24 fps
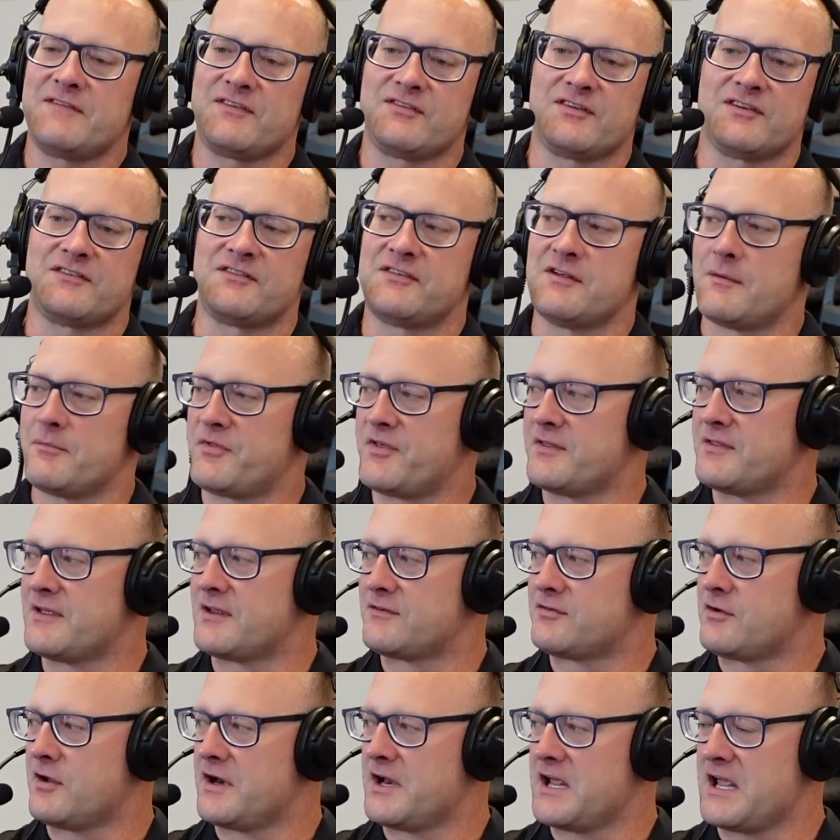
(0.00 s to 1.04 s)
Is it something
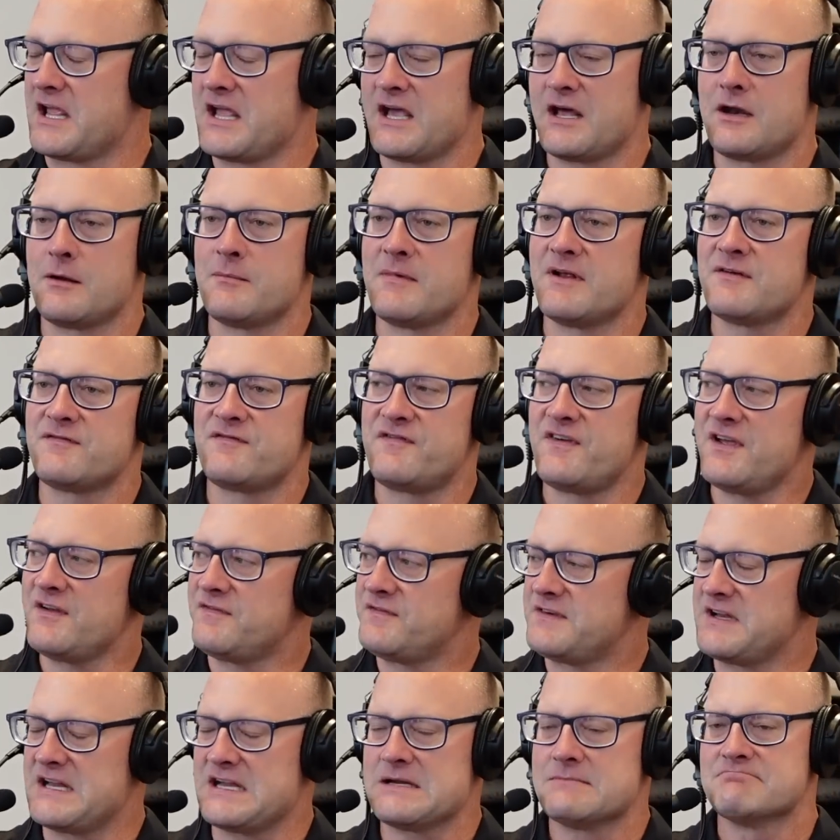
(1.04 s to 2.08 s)
that's going to hit him at
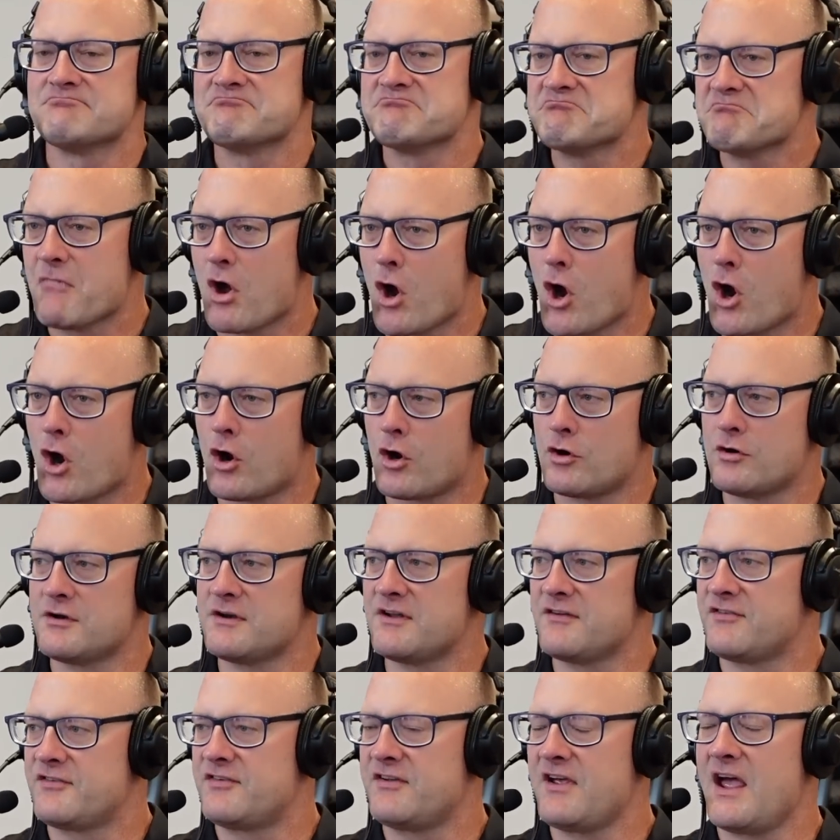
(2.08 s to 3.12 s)
50? Hard
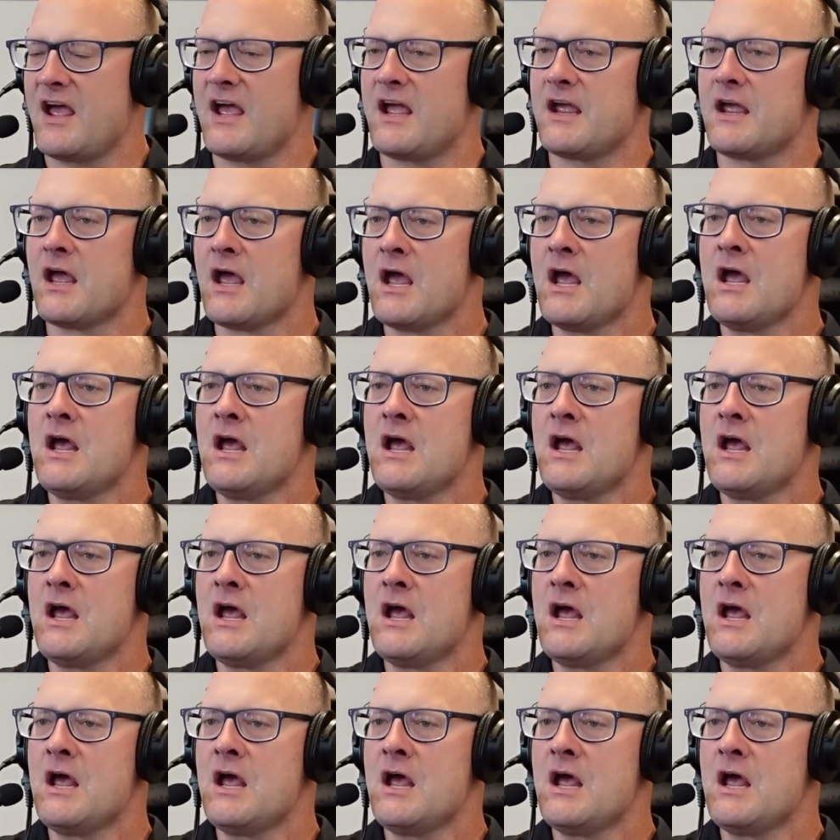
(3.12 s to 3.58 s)
to say.